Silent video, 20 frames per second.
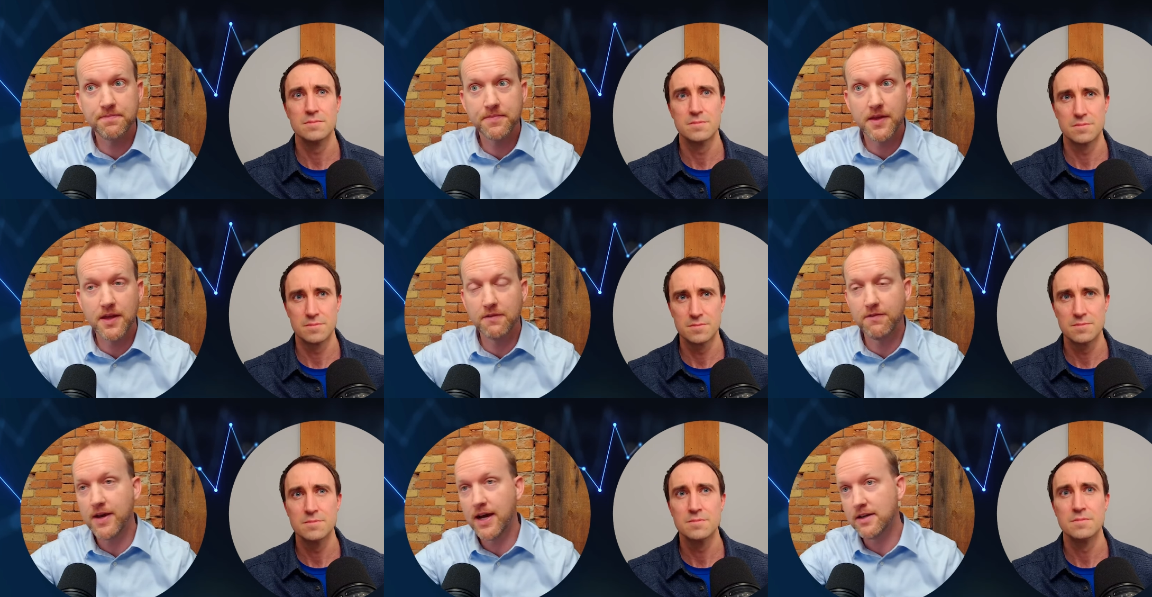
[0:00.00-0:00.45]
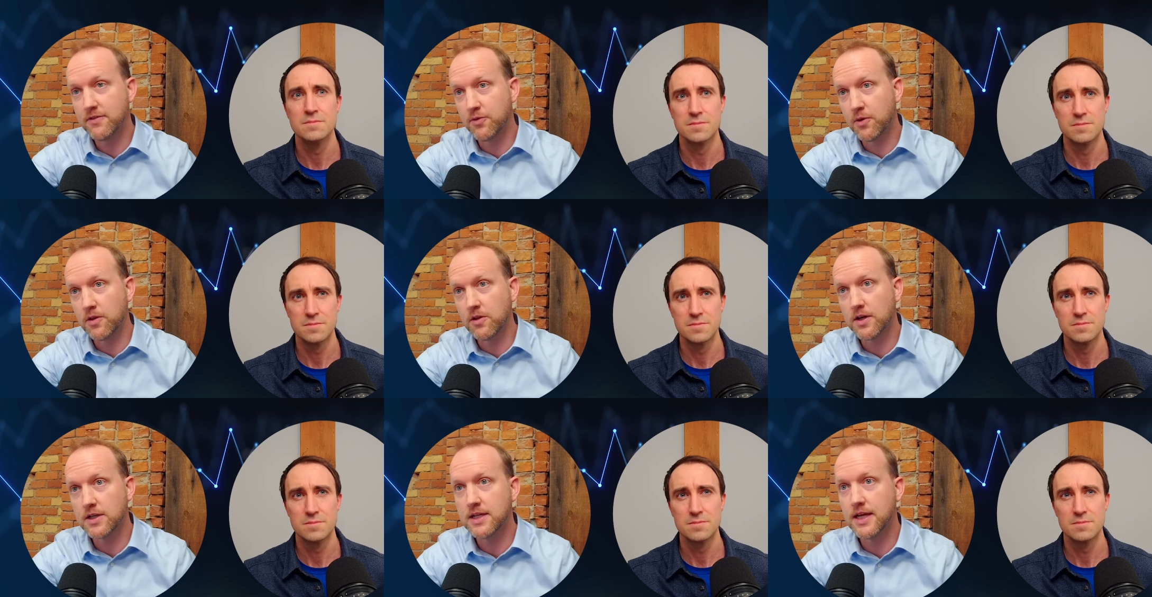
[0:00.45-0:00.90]
Speaker 1: In fact, if we
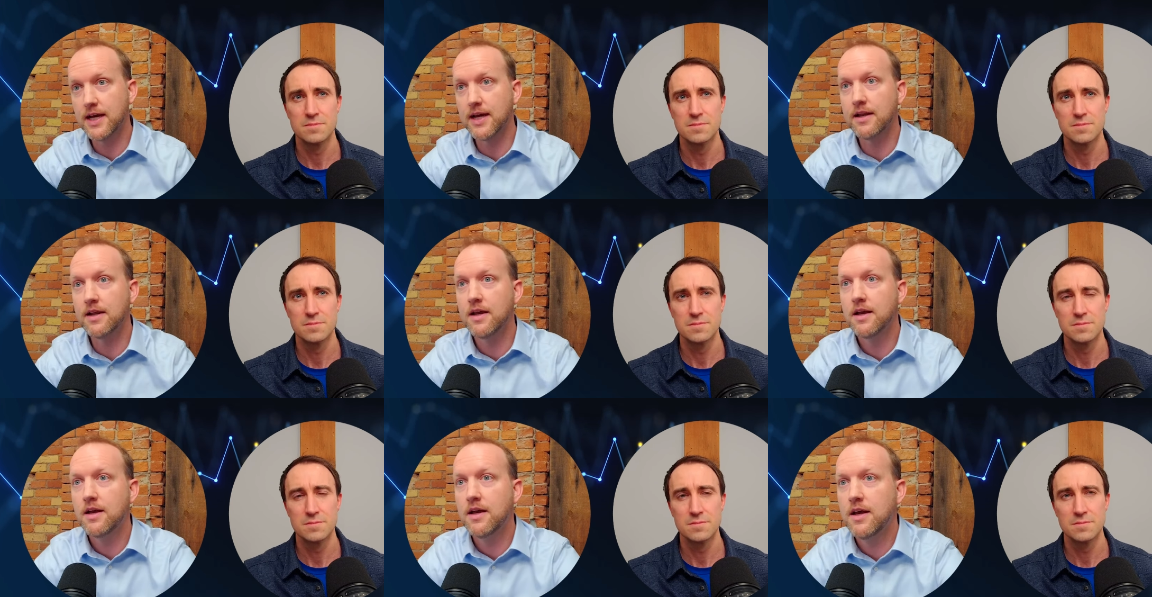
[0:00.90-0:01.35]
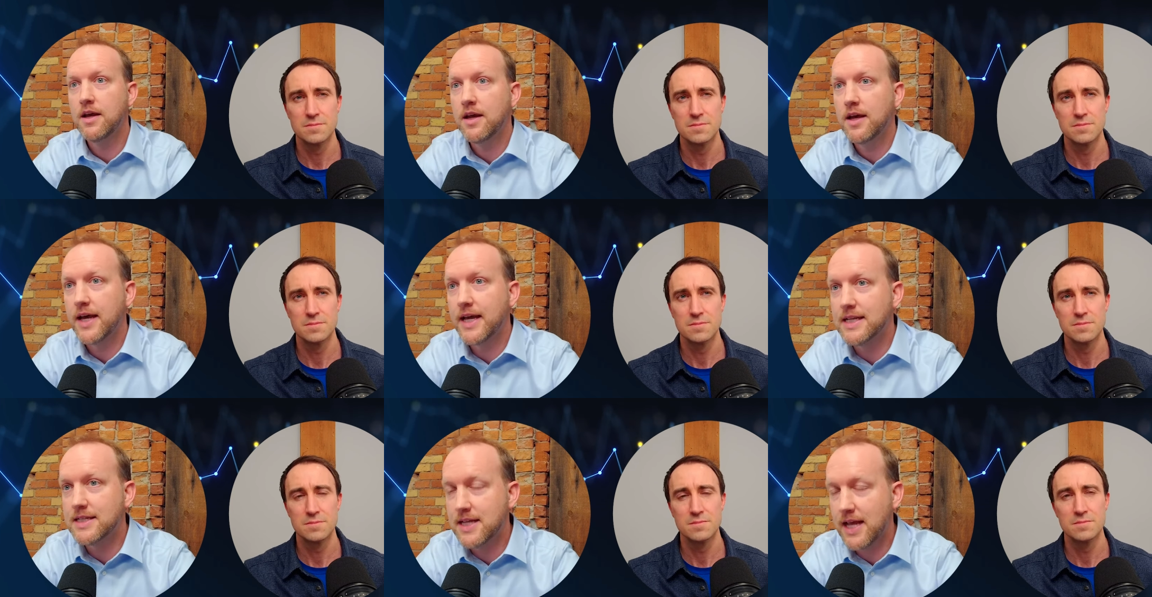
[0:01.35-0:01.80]
looked at
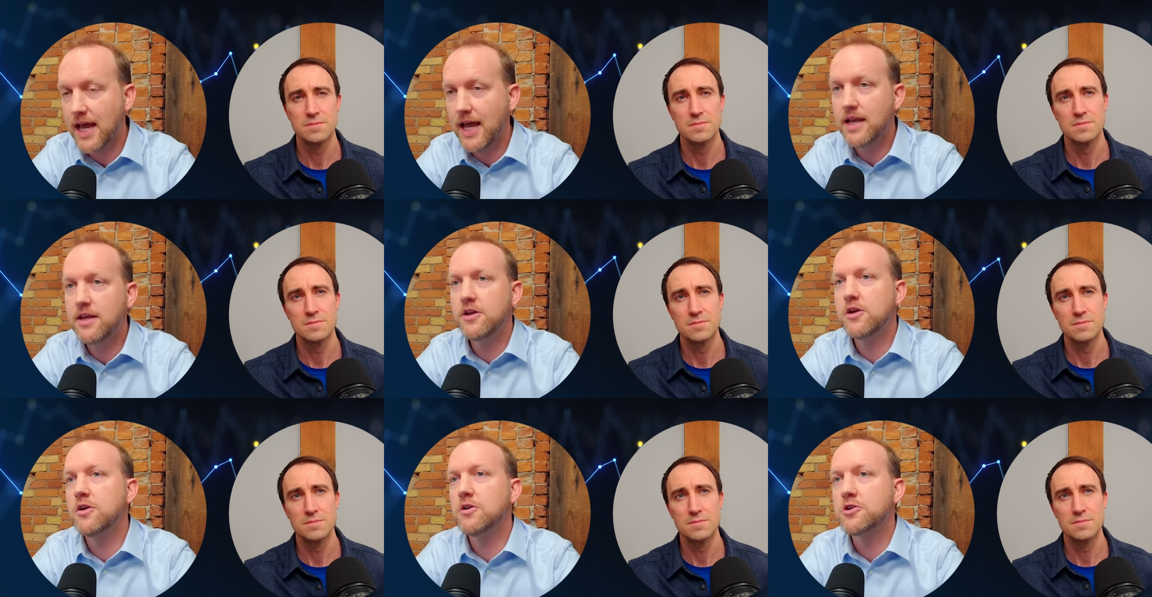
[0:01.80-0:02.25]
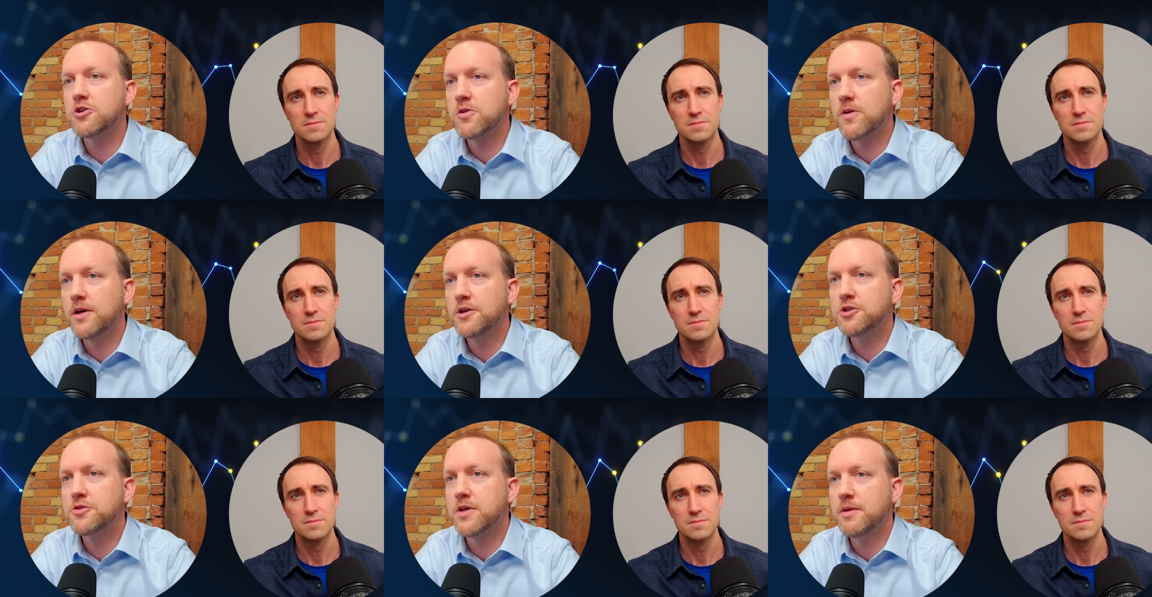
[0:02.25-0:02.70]
a 10 year
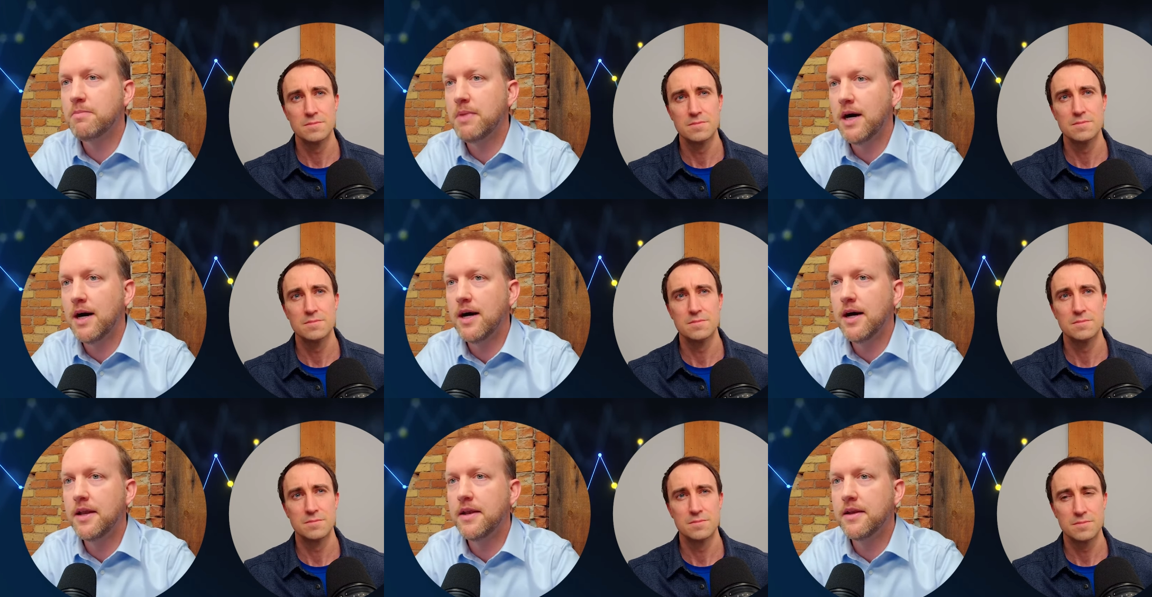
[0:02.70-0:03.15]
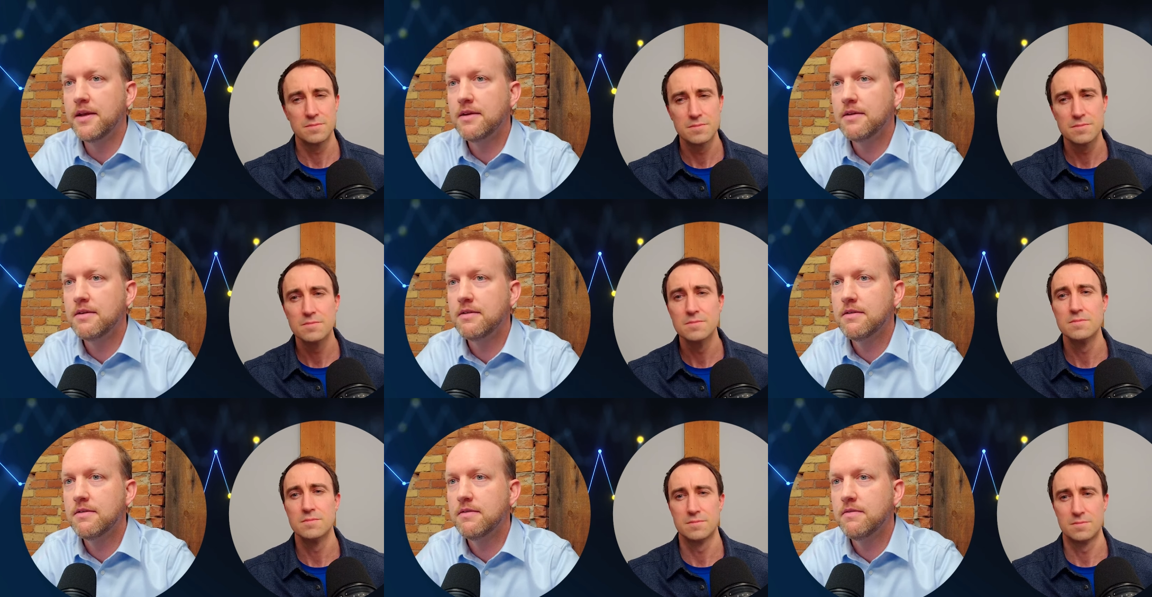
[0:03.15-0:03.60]
Treasury bond
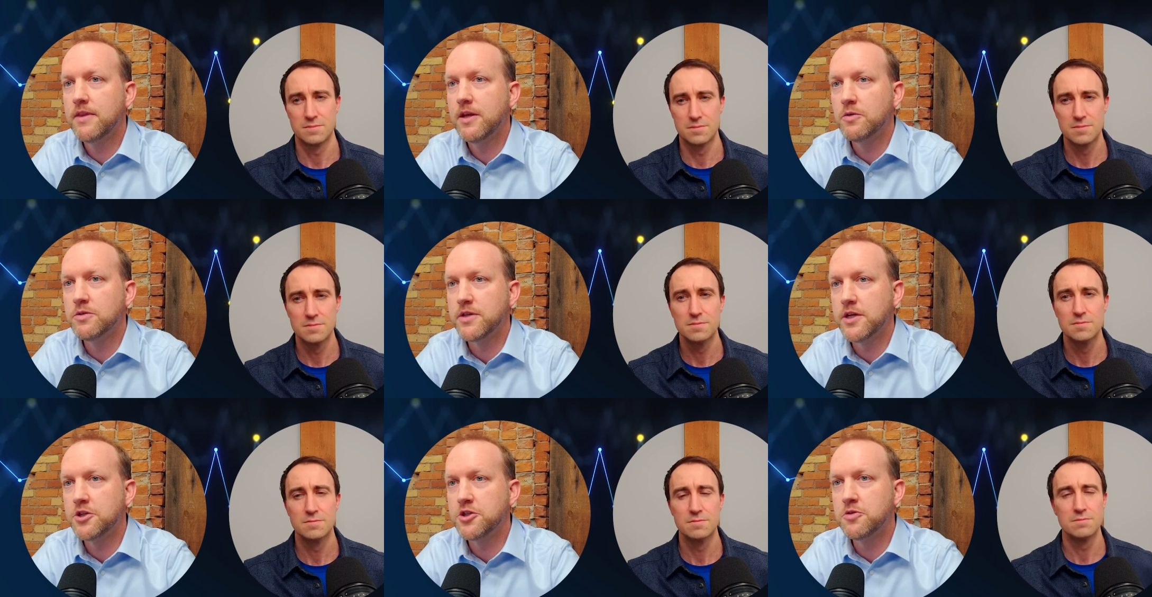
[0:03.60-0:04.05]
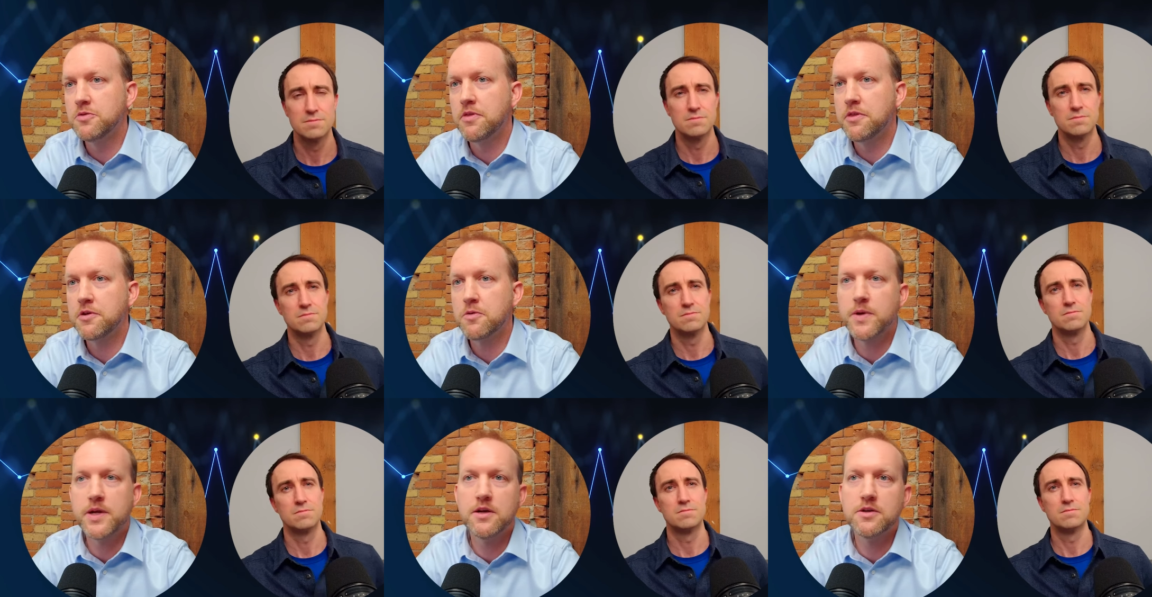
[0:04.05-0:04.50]
that was issued
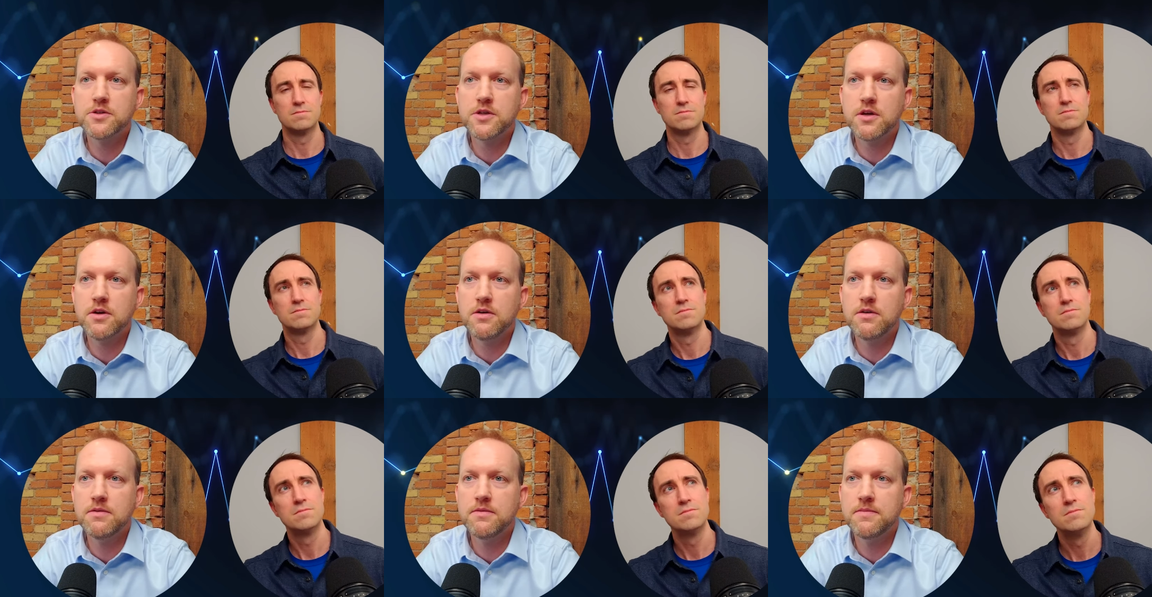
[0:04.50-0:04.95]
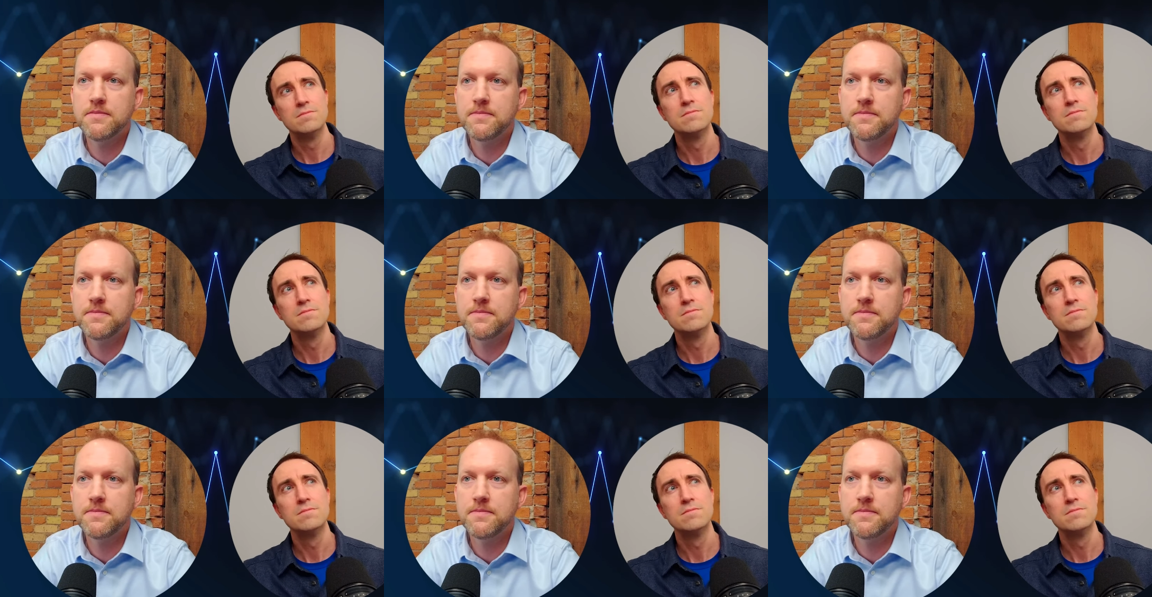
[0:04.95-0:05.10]
three years ago,